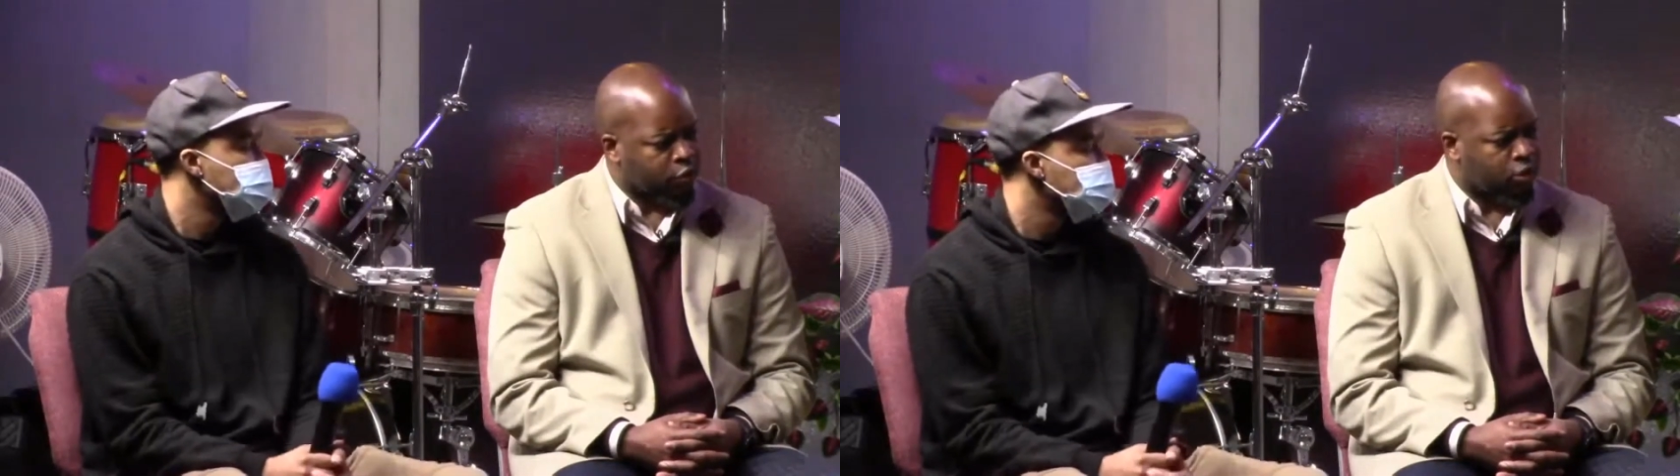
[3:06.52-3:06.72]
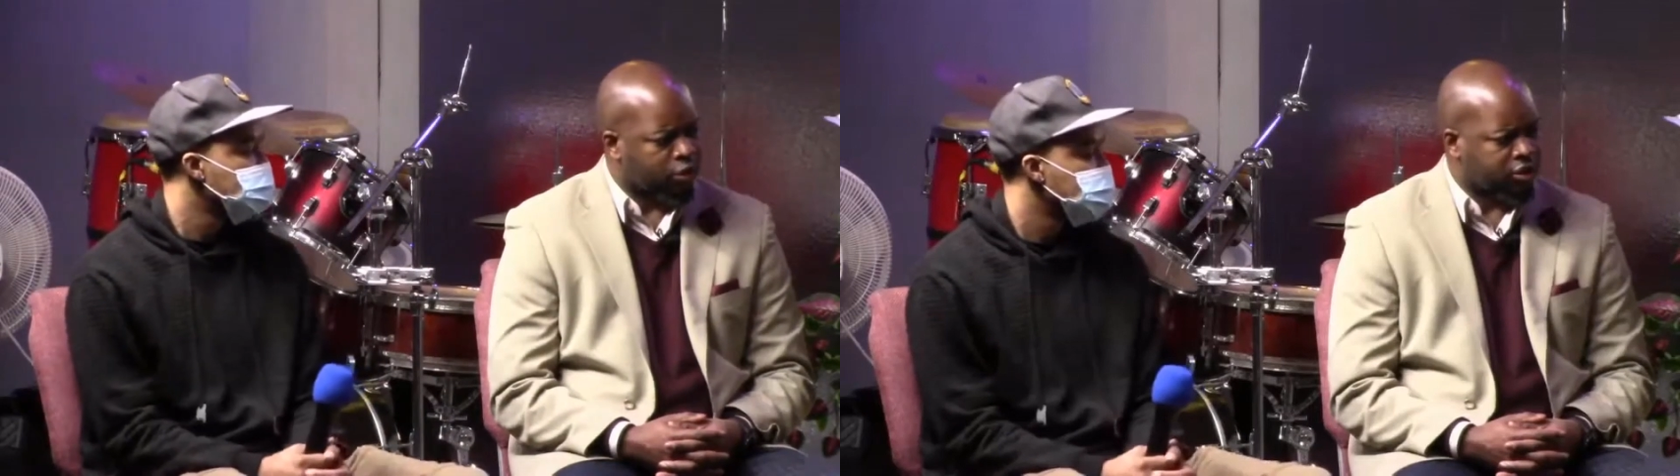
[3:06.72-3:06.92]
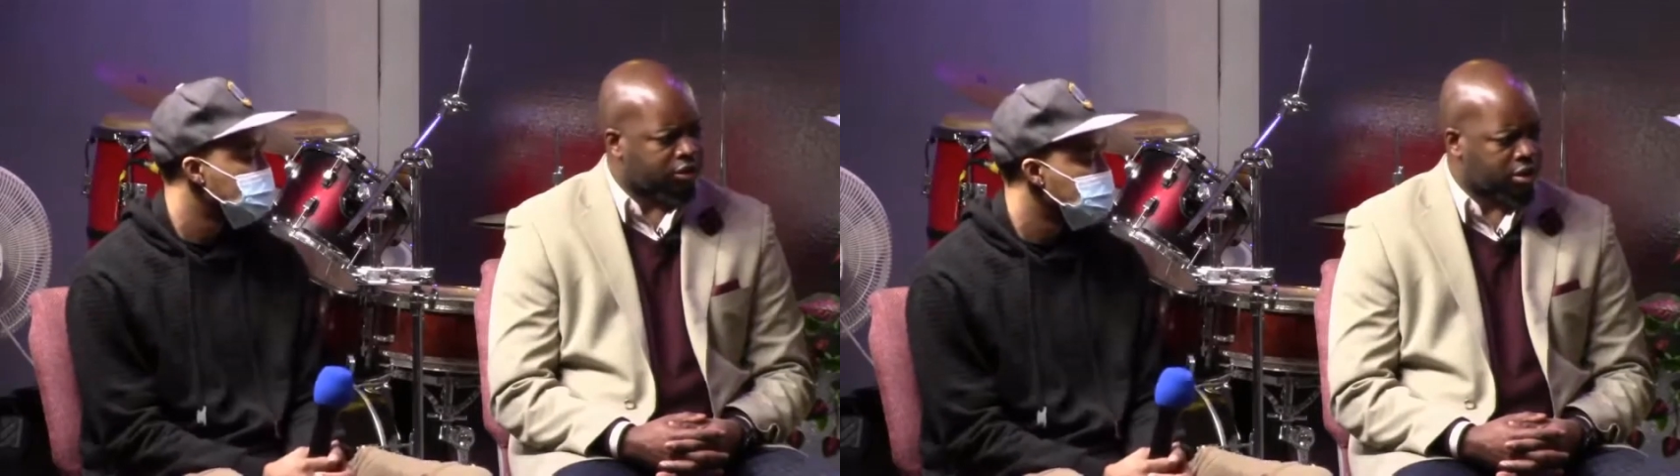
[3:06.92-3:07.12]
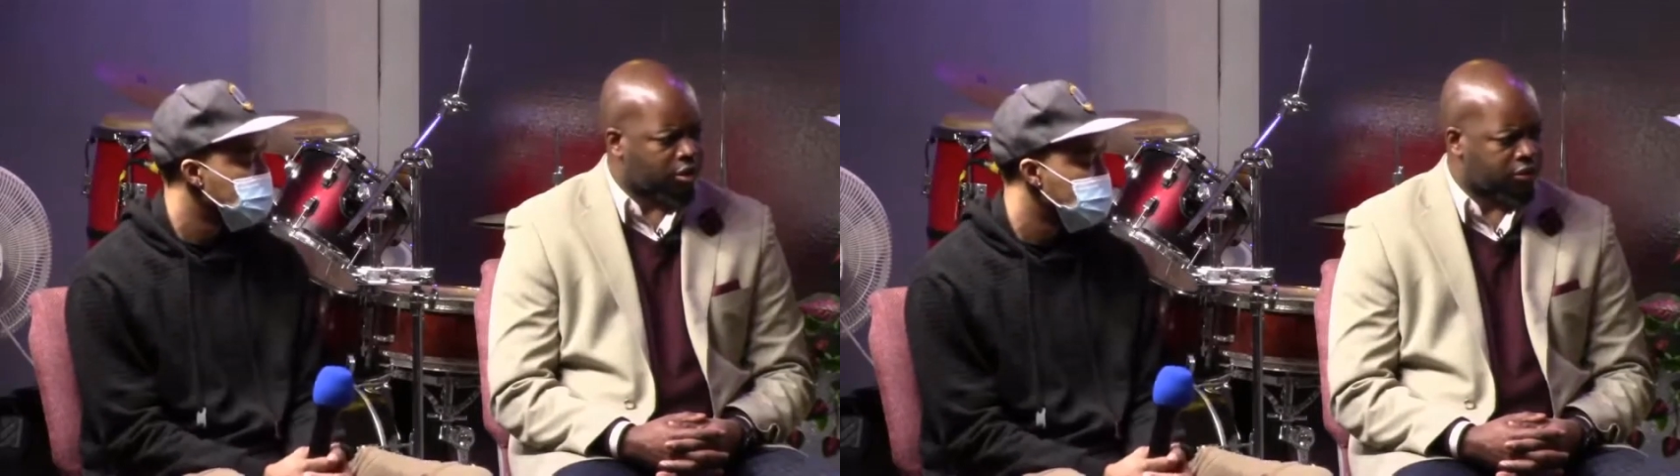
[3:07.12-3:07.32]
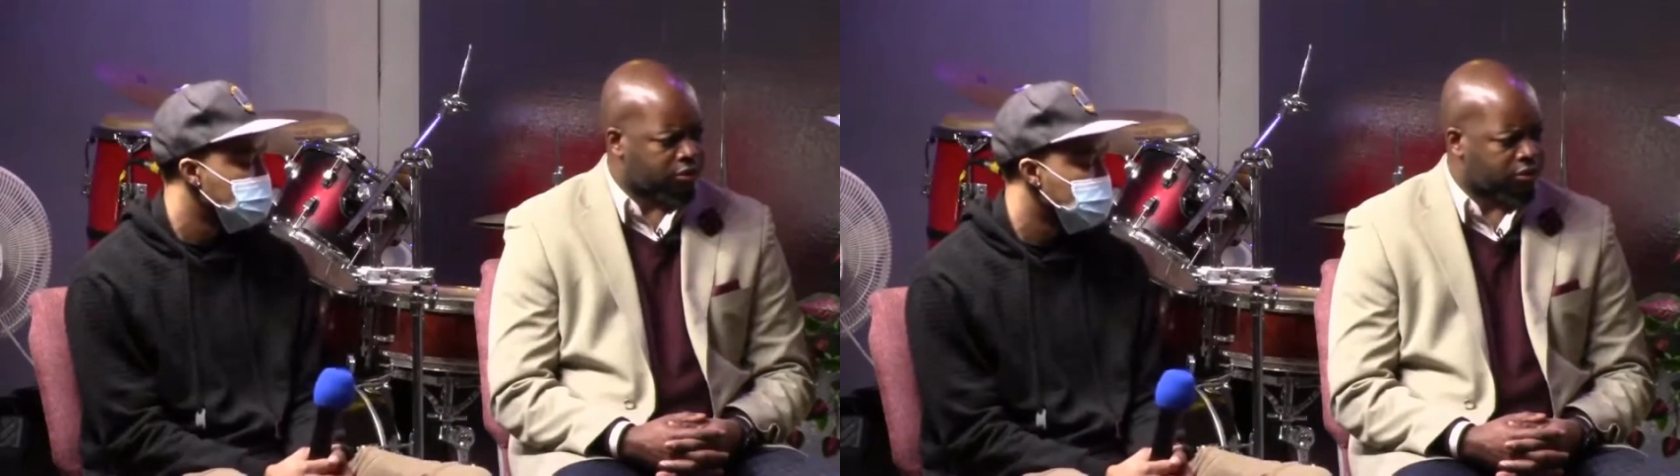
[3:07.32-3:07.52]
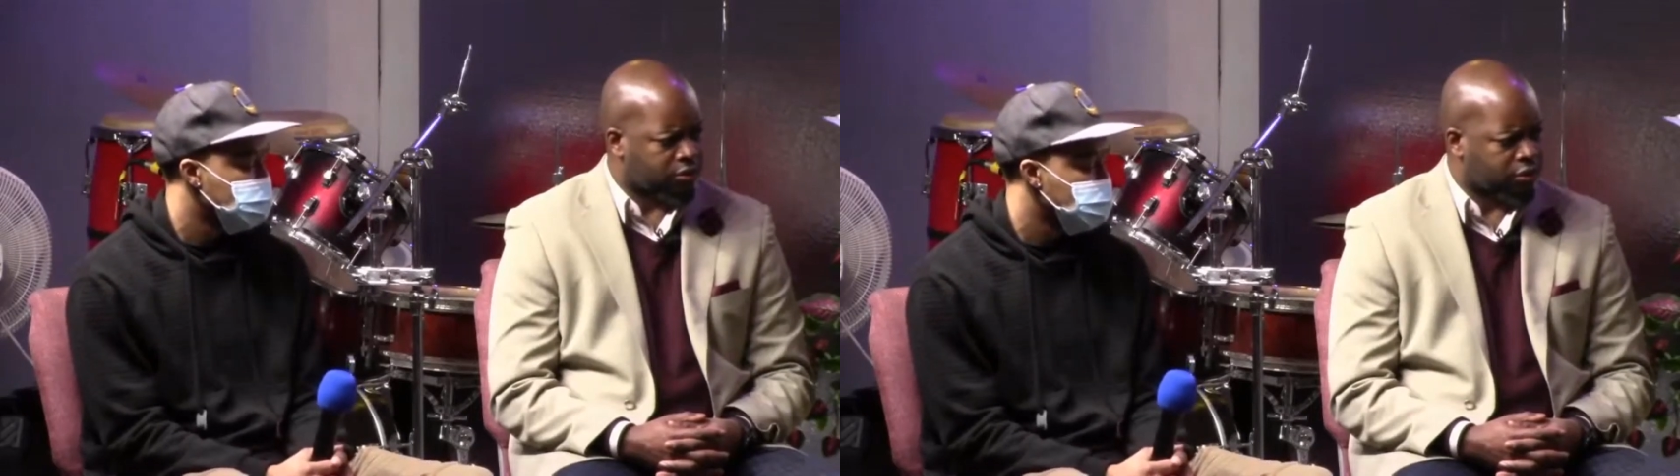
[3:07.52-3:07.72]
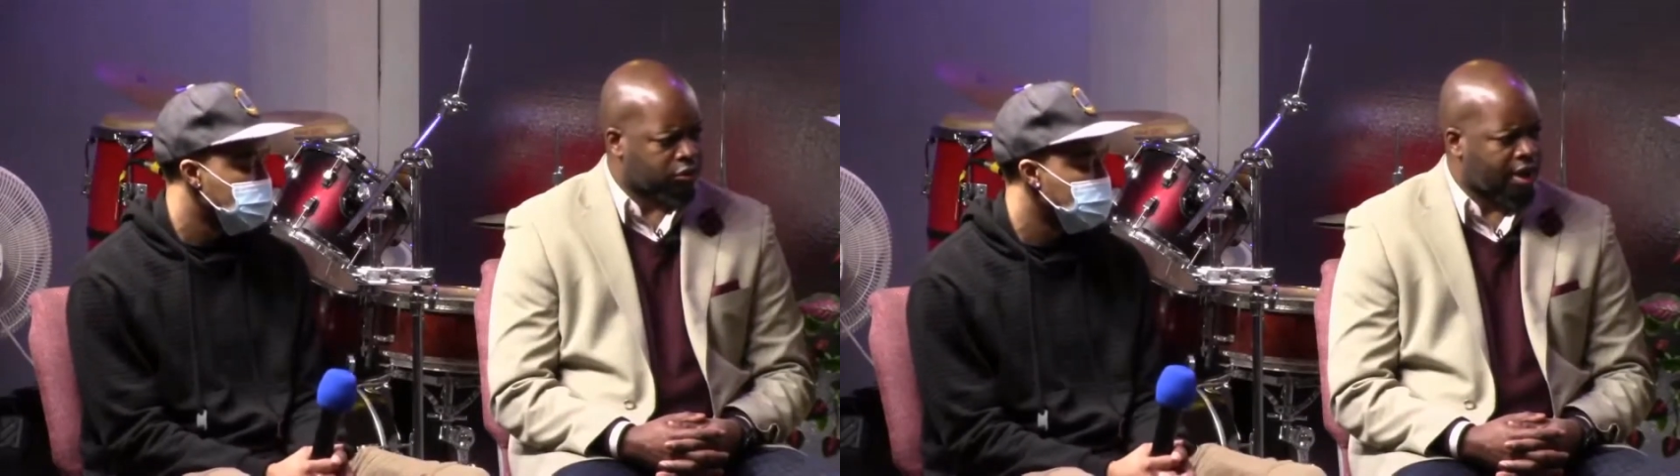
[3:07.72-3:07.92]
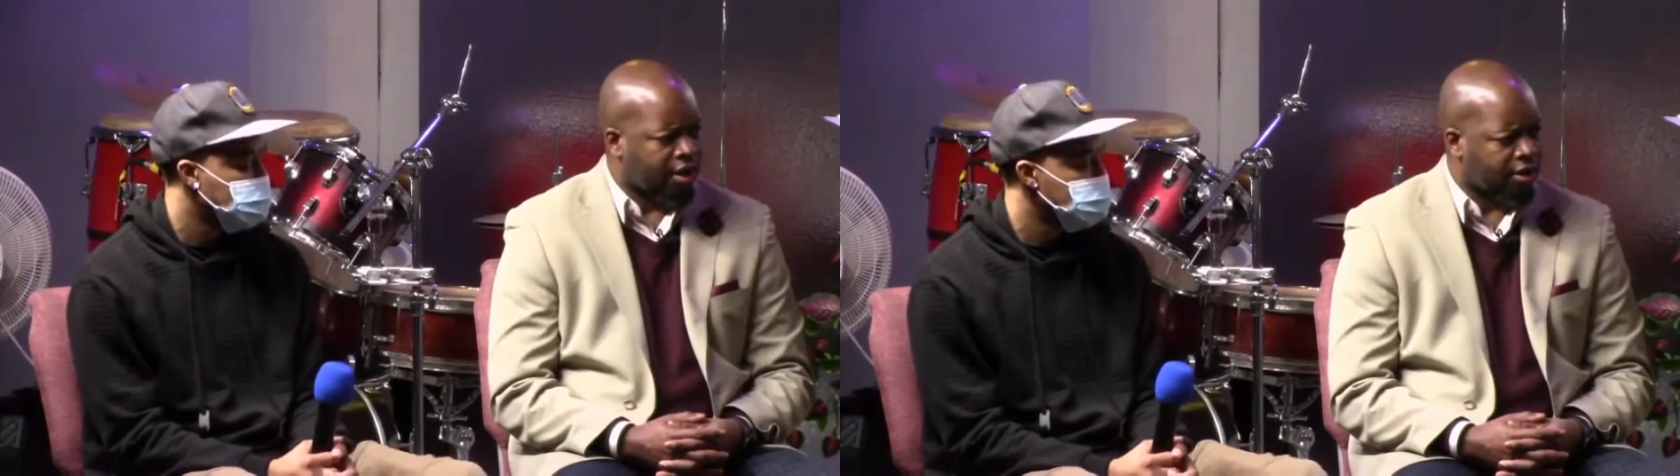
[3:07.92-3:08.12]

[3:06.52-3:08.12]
she thought was right,